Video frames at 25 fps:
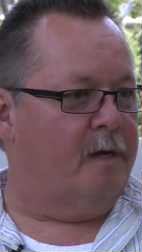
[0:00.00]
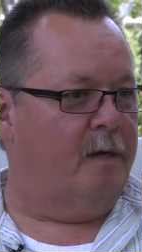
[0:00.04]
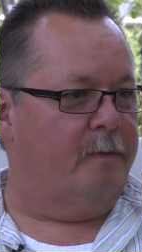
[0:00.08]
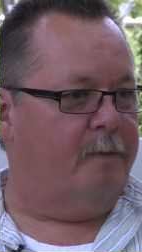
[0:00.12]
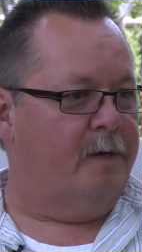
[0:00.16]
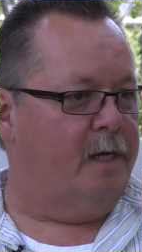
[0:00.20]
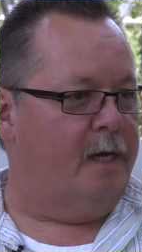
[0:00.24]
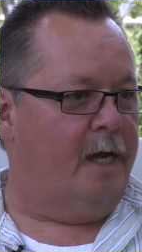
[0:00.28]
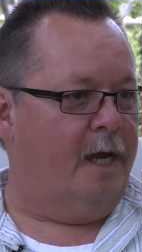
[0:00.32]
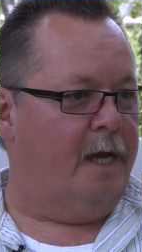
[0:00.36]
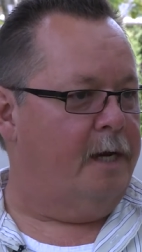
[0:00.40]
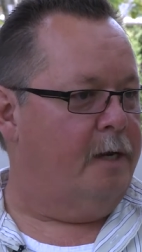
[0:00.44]
I
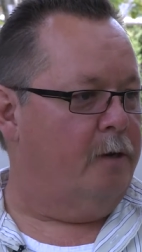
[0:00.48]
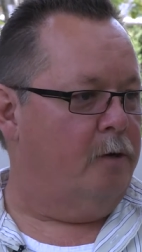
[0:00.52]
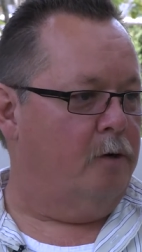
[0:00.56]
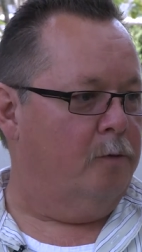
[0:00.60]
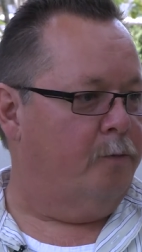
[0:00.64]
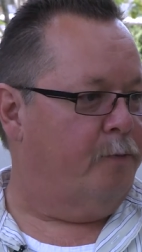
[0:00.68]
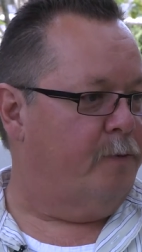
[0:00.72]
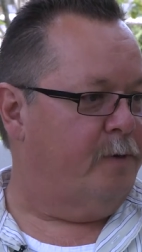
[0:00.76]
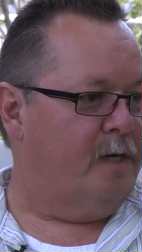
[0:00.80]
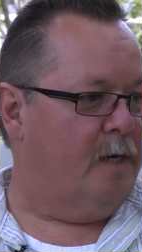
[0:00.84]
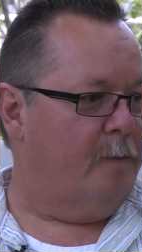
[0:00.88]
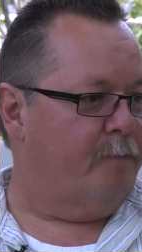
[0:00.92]
mean, Ada
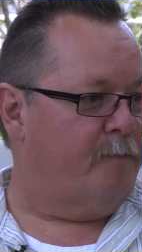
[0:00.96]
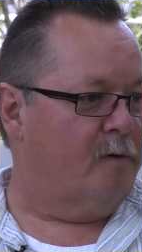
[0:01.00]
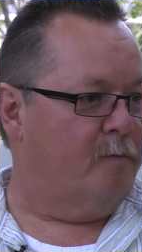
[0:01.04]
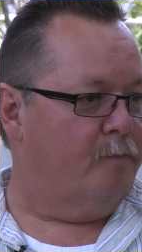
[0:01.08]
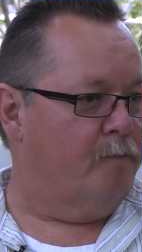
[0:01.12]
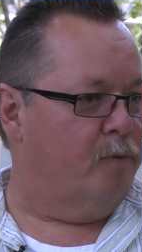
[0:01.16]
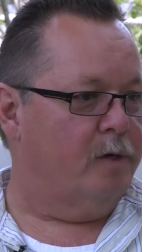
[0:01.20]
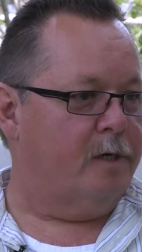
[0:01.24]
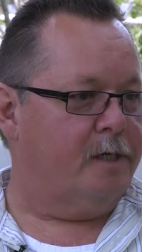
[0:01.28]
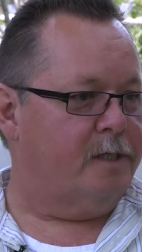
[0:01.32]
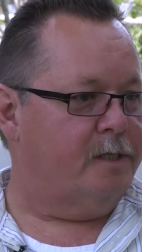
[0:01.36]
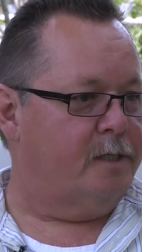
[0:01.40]
opened up her
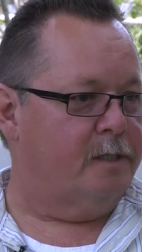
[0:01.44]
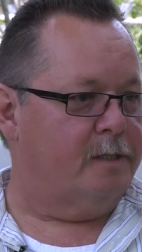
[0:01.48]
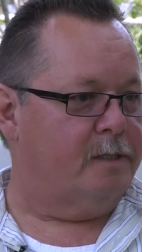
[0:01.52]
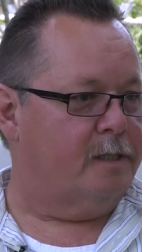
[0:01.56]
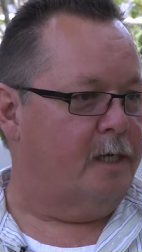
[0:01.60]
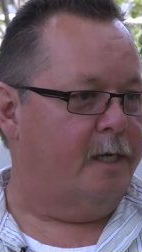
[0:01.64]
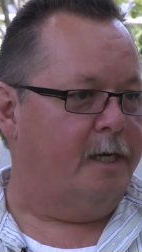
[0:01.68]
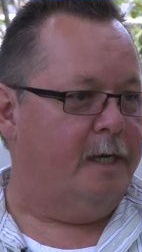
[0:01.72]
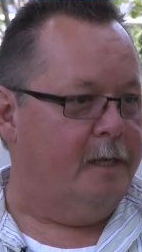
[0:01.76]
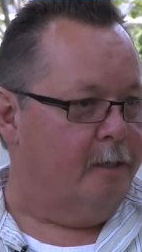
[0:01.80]
books and said,